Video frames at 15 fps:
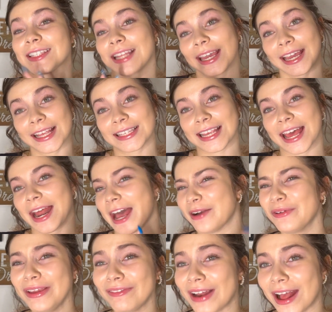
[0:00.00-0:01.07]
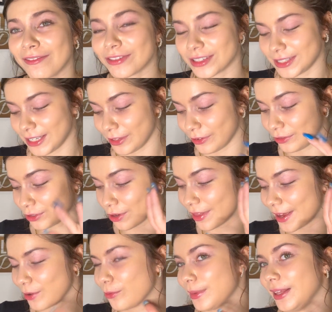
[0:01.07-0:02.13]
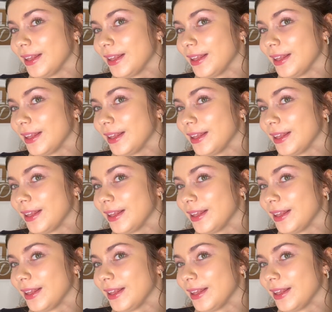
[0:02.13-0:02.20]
like I said, I don't even have concealer, so that'll be